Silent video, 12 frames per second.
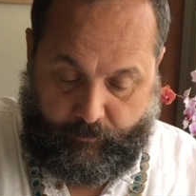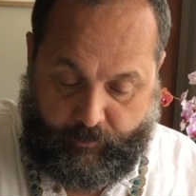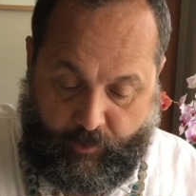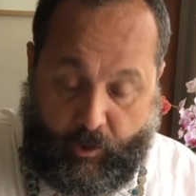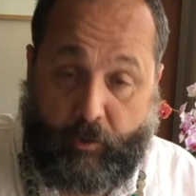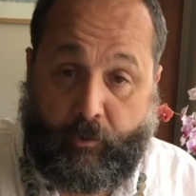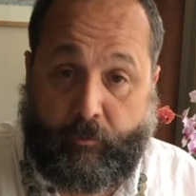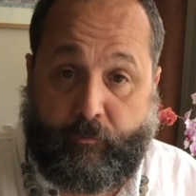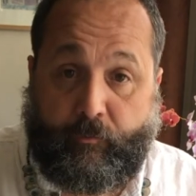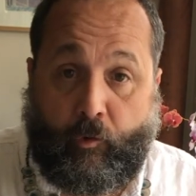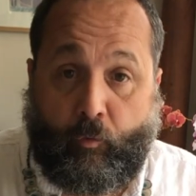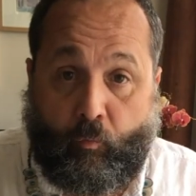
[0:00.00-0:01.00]

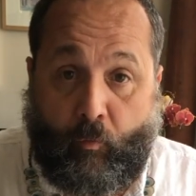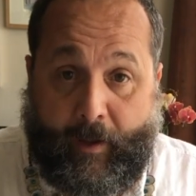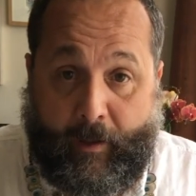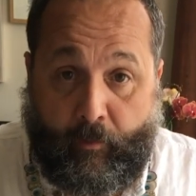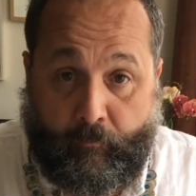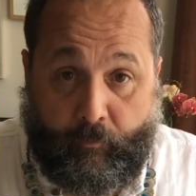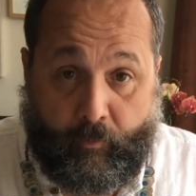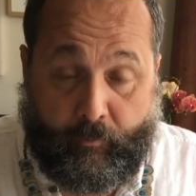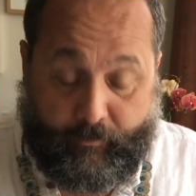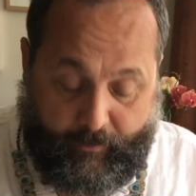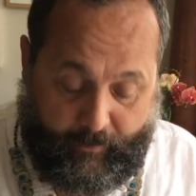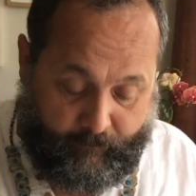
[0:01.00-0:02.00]
colors around our
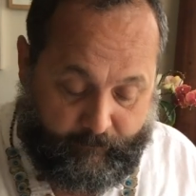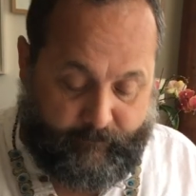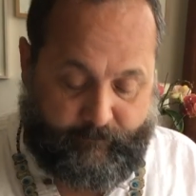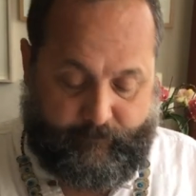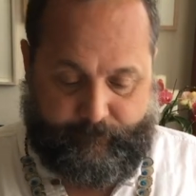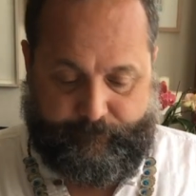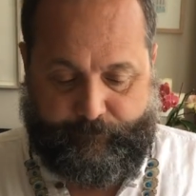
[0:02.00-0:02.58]
clouds.